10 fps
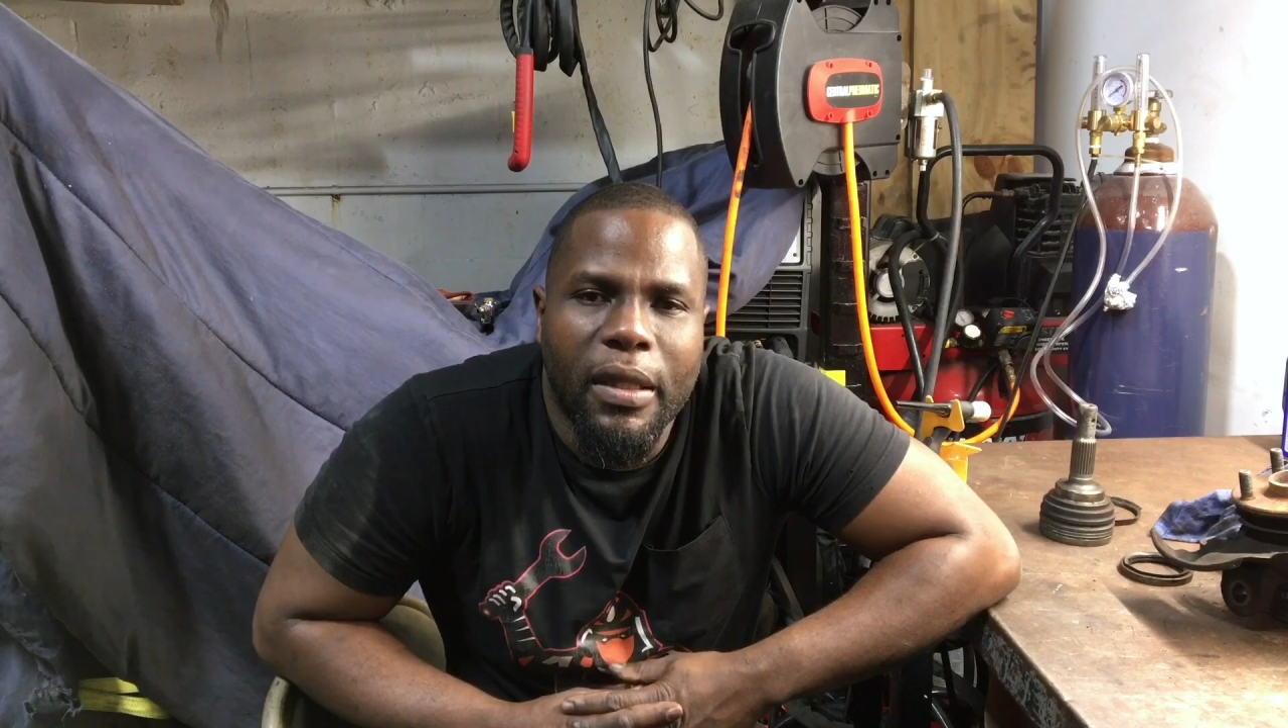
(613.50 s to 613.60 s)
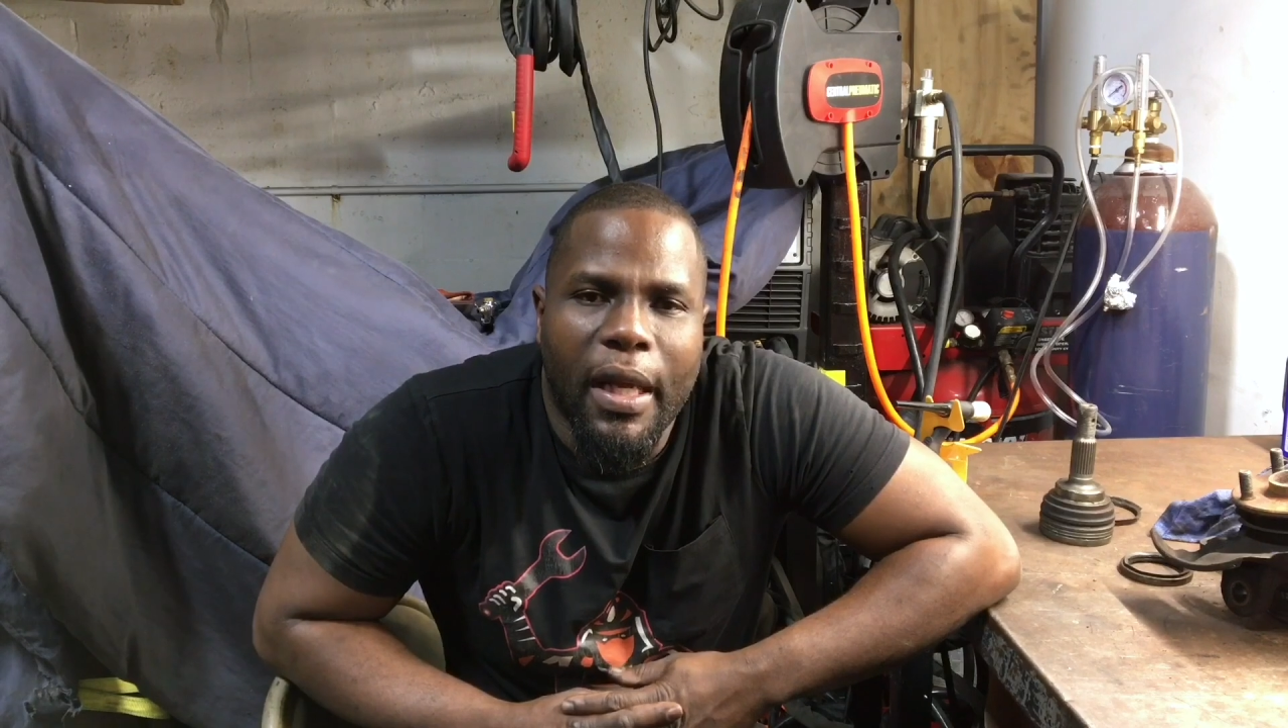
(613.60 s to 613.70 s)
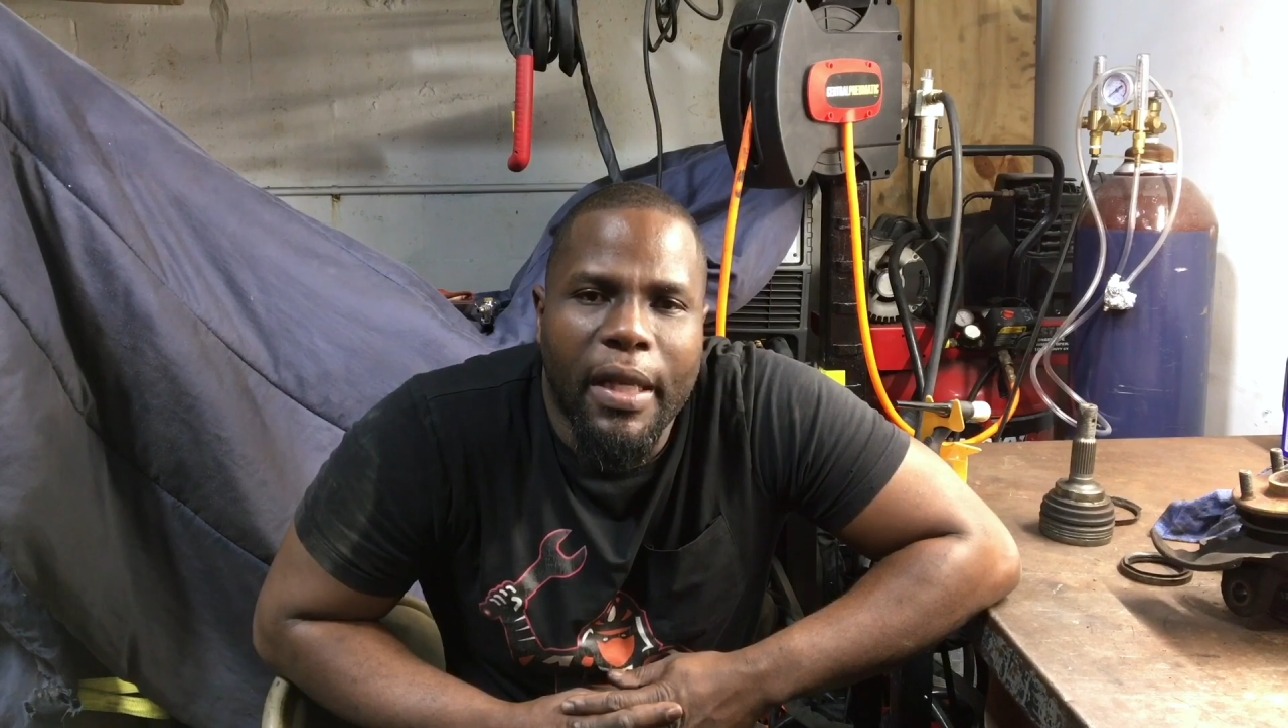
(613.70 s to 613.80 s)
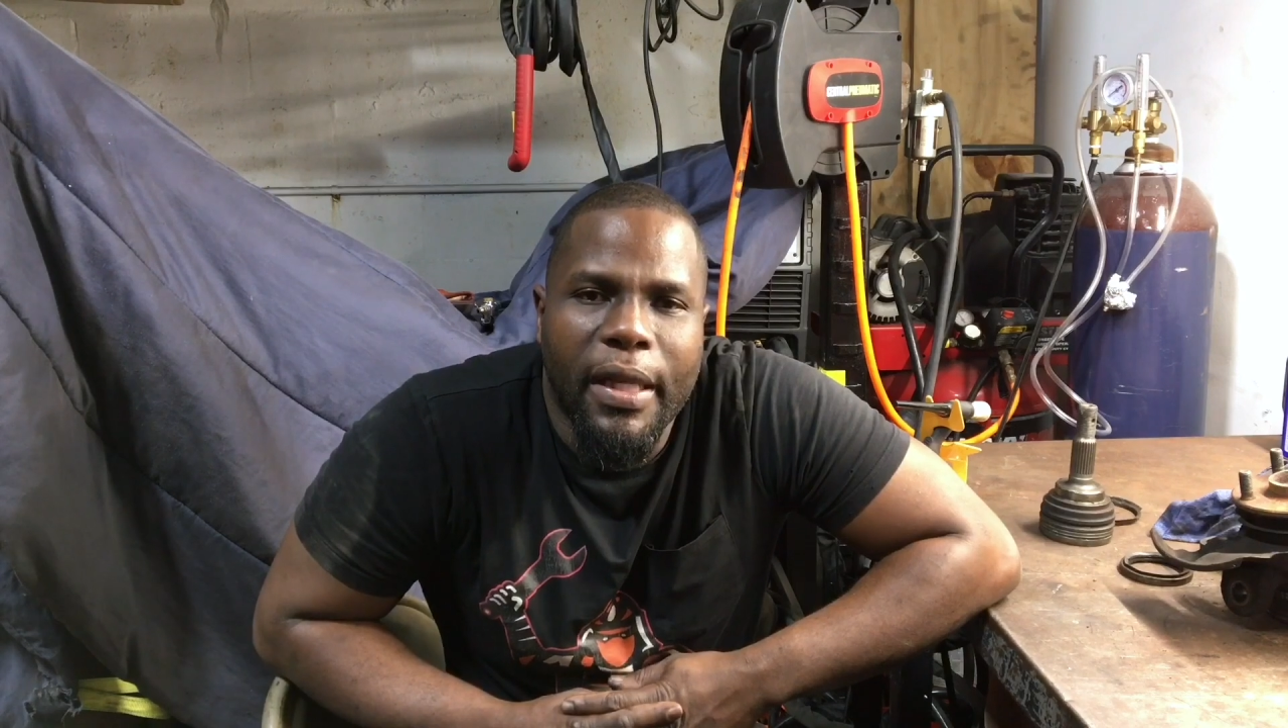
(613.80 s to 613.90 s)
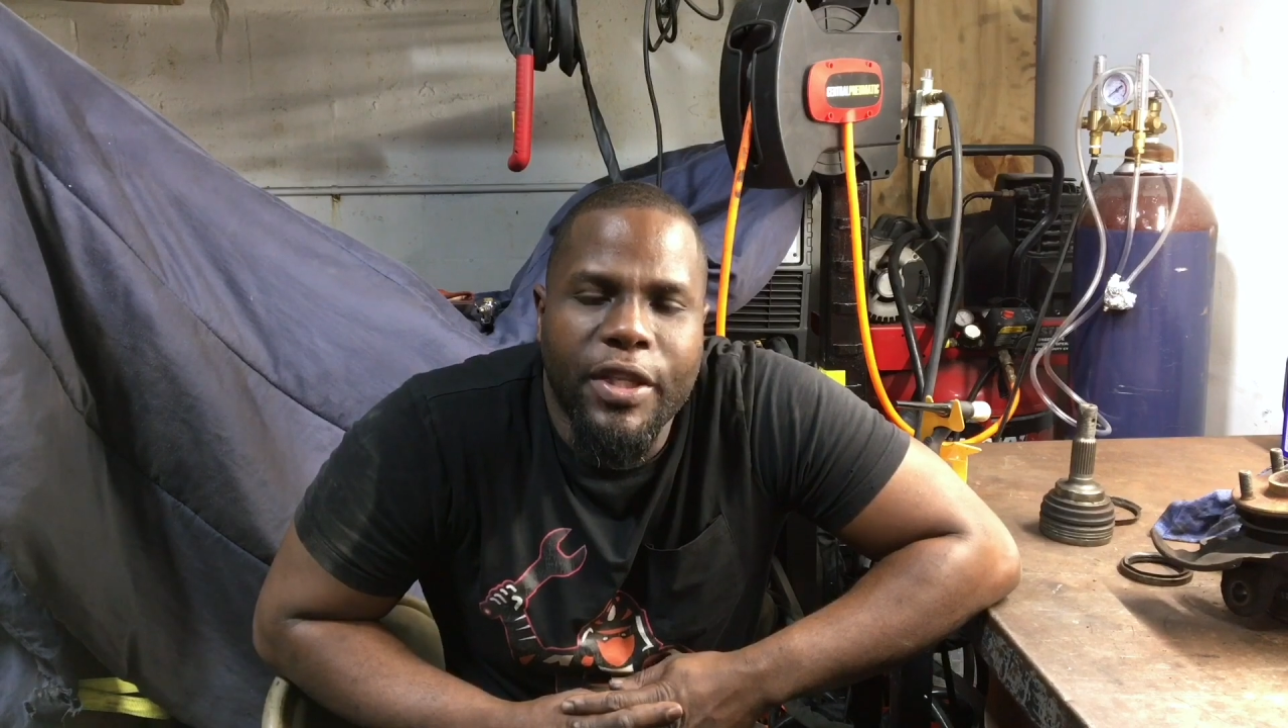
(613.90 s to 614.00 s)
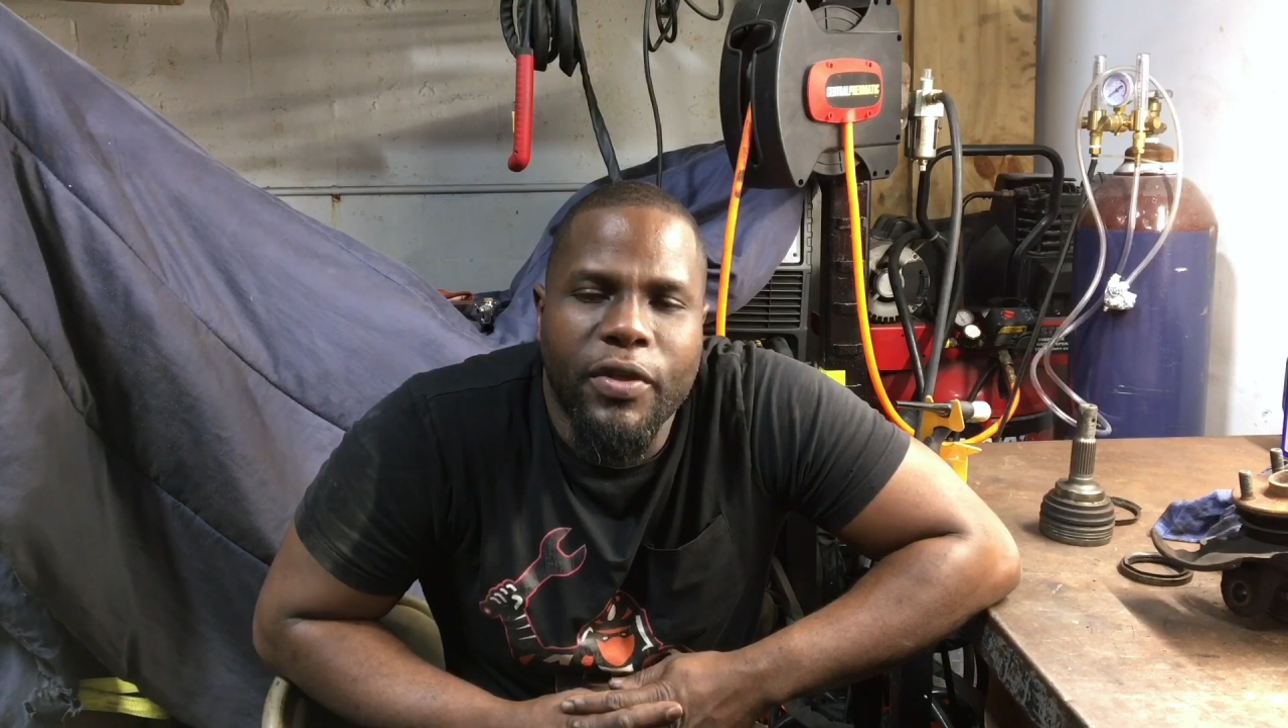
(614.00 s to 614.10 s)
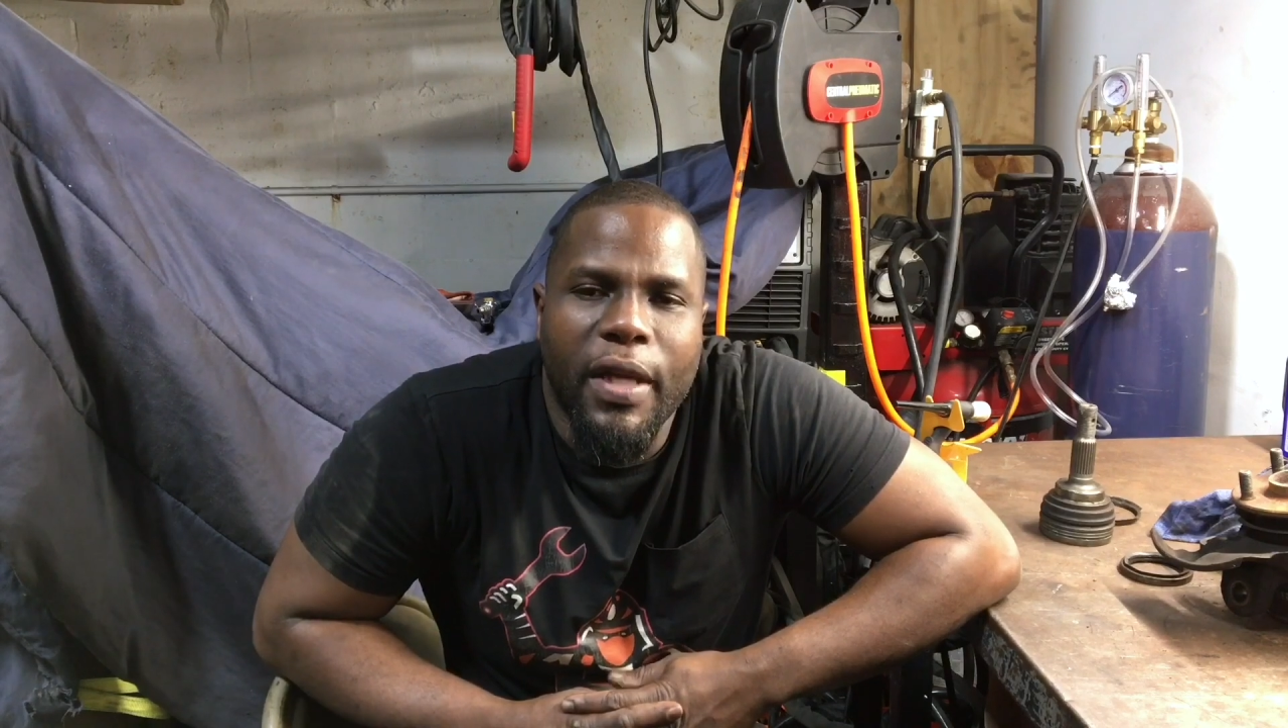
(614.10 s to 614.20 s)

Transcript: and let you